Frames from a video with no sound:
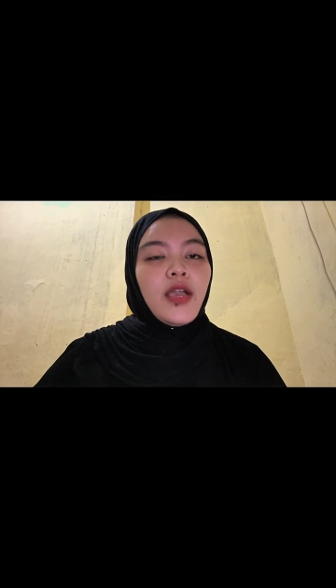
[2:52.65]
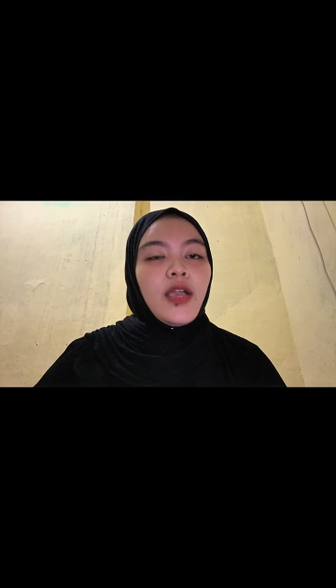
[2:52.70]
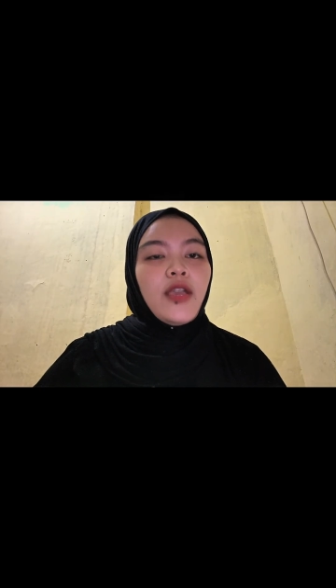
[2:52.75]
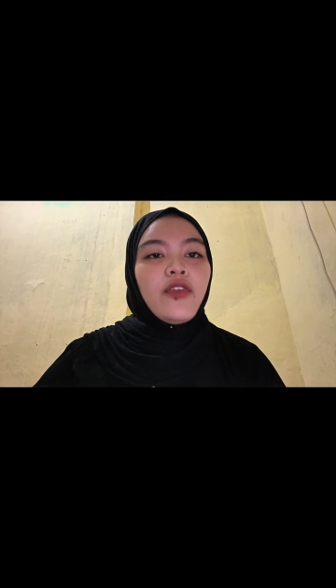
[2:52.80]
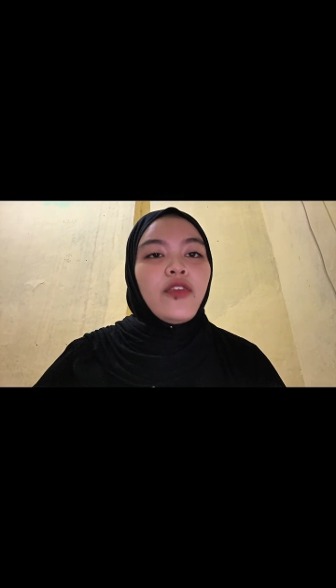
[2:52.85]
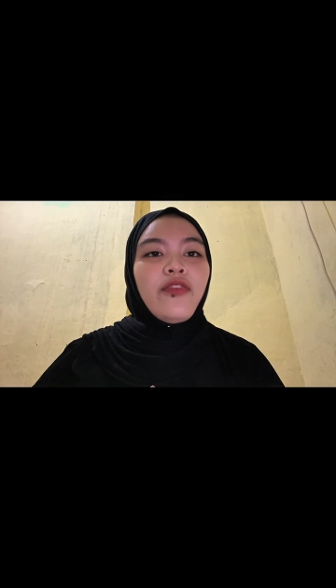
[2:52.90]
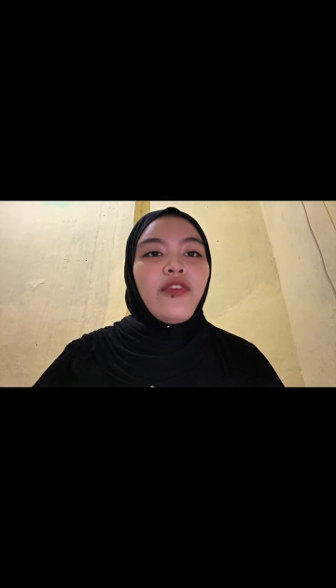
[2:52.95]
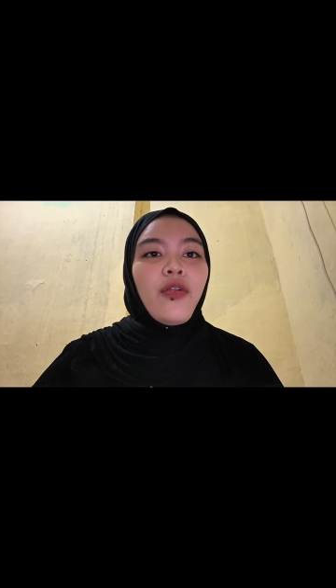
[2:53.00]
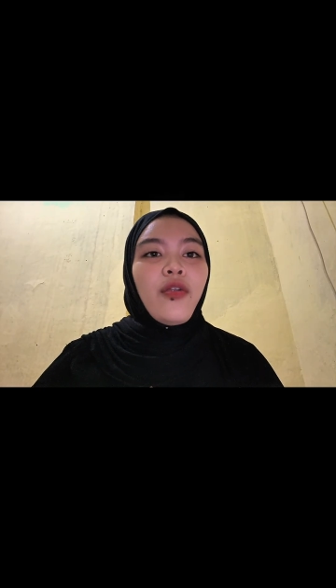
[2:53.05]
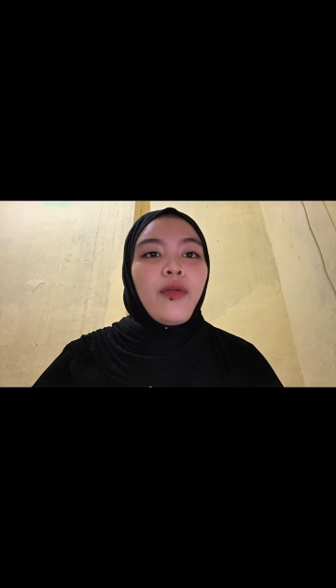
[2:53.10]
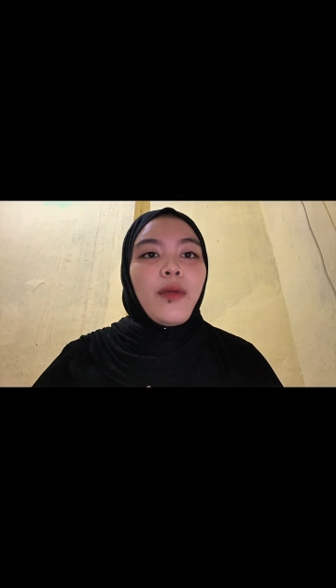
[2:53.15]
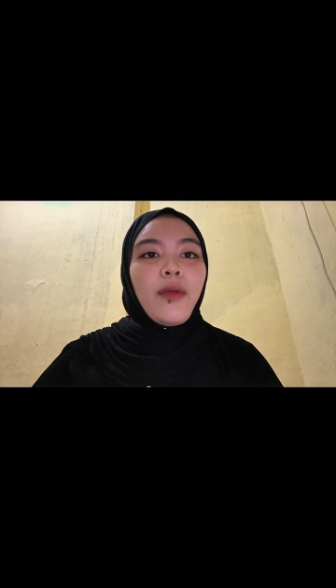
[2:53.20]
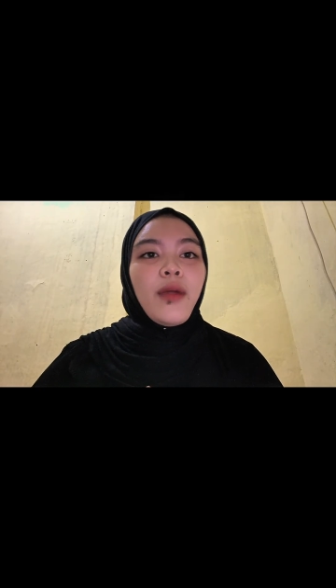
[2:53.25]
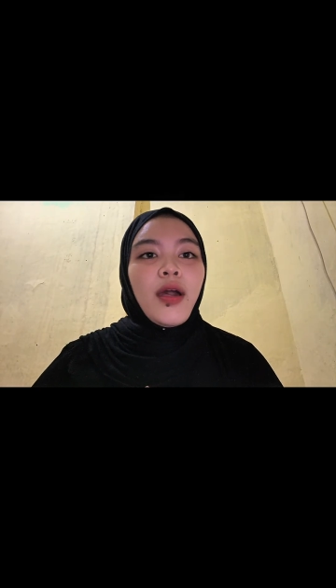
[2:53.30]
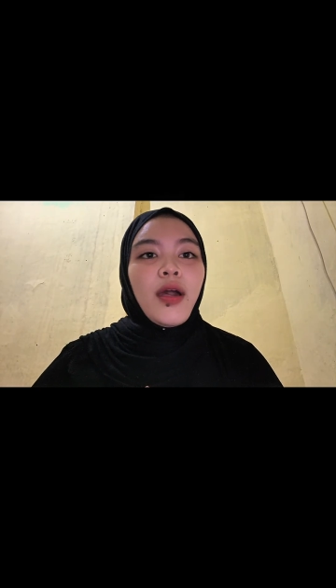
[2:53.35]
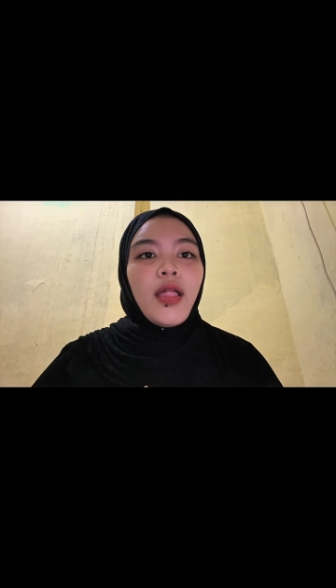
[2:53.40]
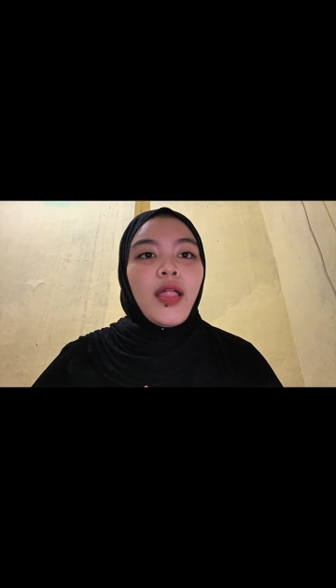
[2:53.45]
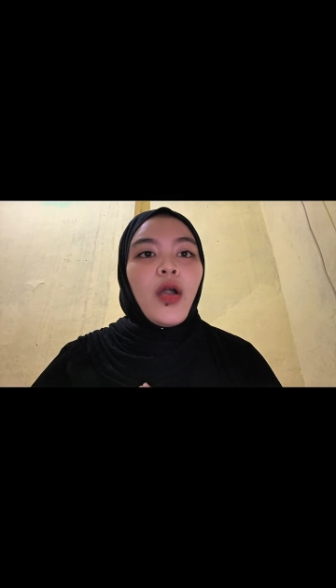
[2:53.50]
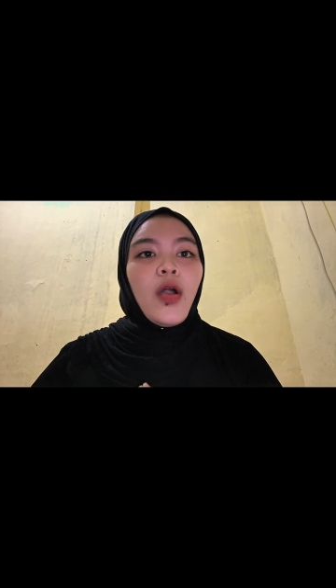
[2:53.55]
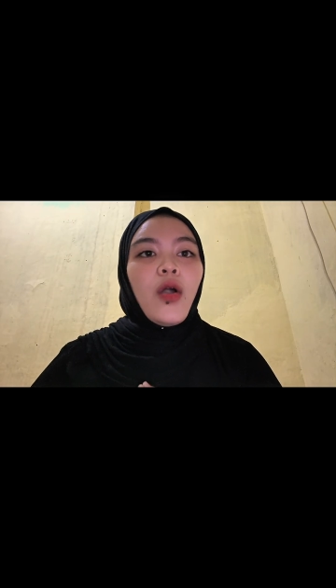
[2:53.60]
a
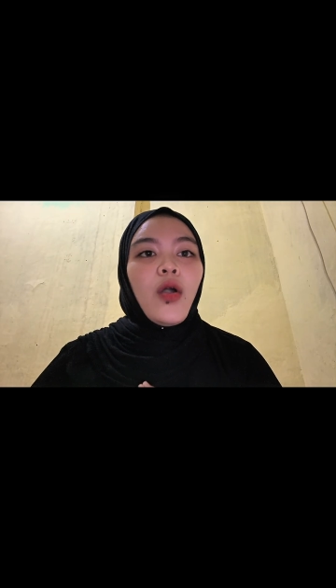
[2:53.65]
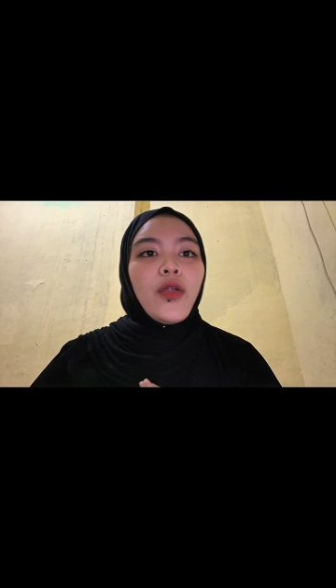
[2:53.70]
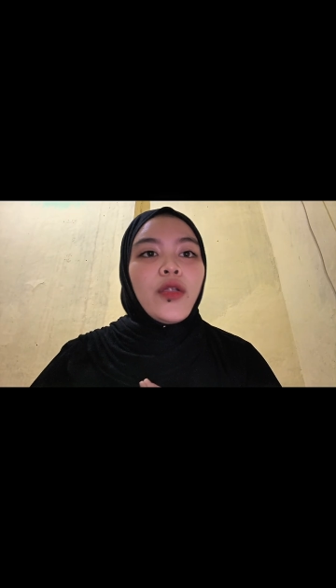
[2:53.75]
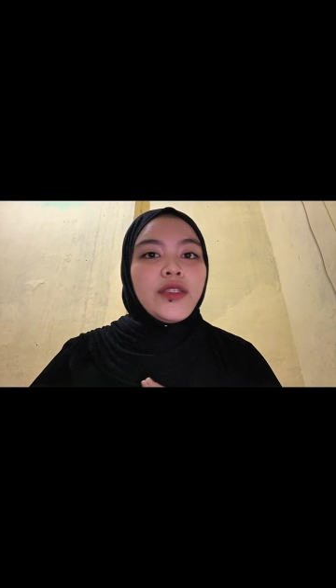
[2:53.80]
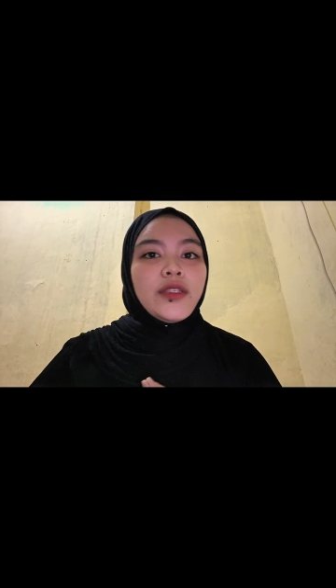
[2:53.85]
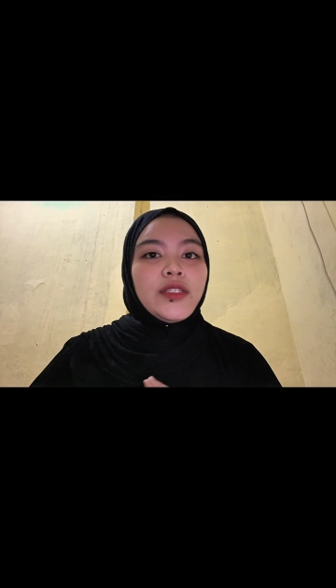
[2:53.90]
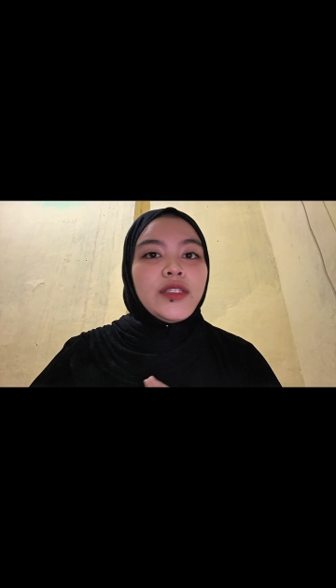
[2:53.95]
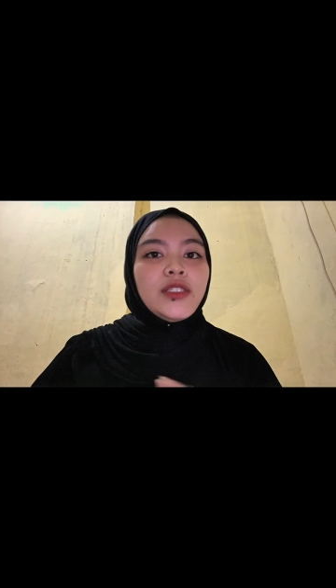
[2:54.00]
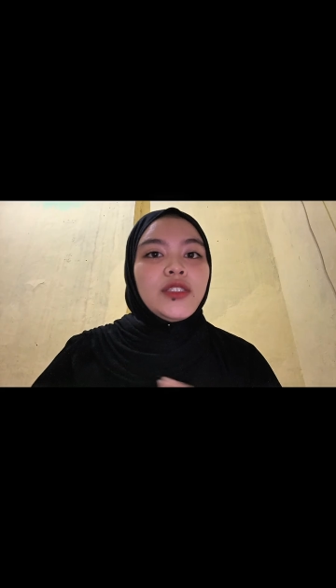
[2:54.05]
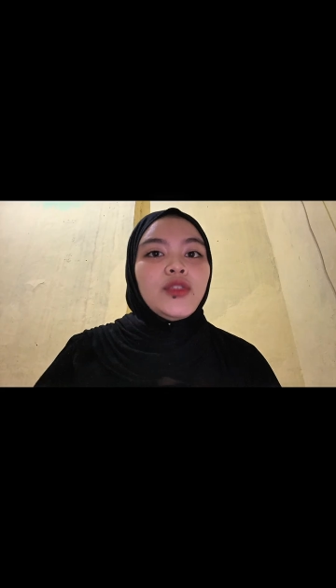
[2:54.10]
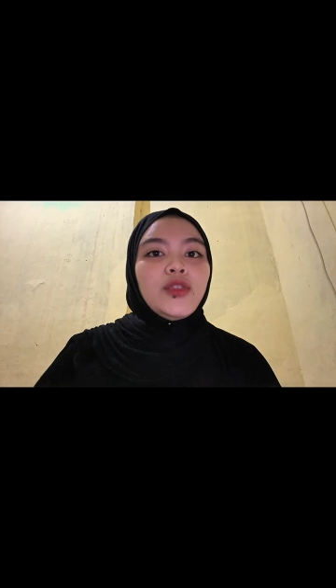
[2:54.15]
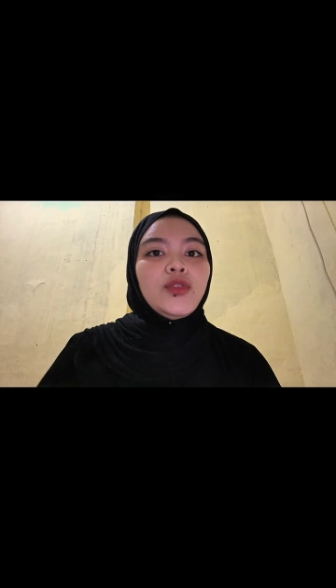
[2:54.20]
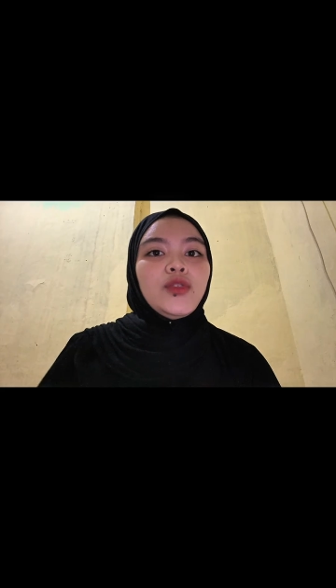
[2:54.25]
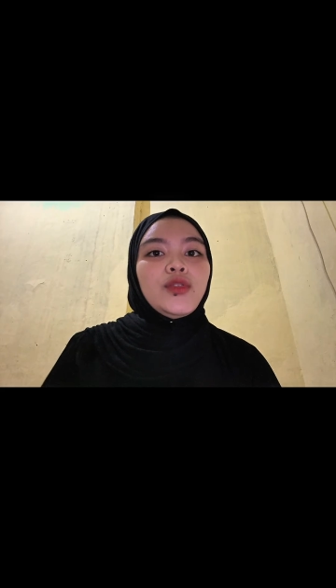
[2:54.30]
formal order